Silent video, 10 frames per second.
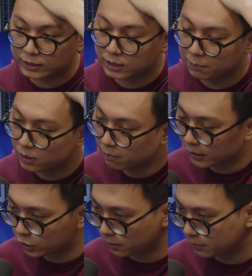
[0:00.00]
Camille
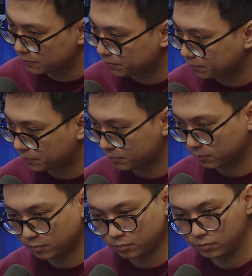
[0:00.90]
matchup.
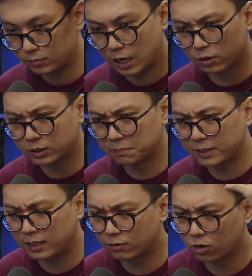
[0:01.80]
And I was
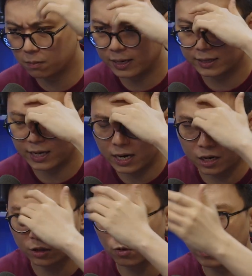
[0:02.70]
completely wrong about that. I
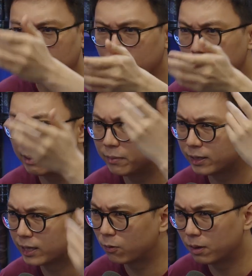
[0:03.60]
don't know why I remembered
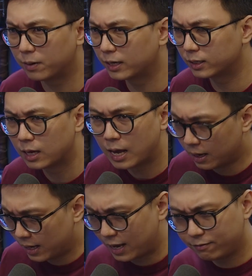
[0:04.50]
it that way, but I did.
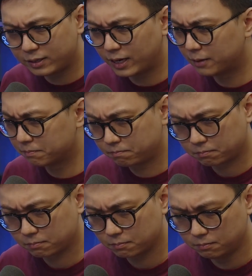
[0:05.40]
Every day,
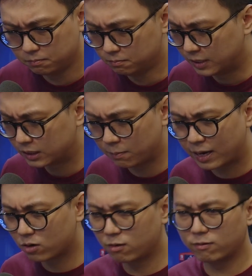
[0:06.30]
it's a
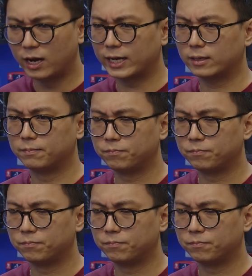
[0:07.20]
matter of like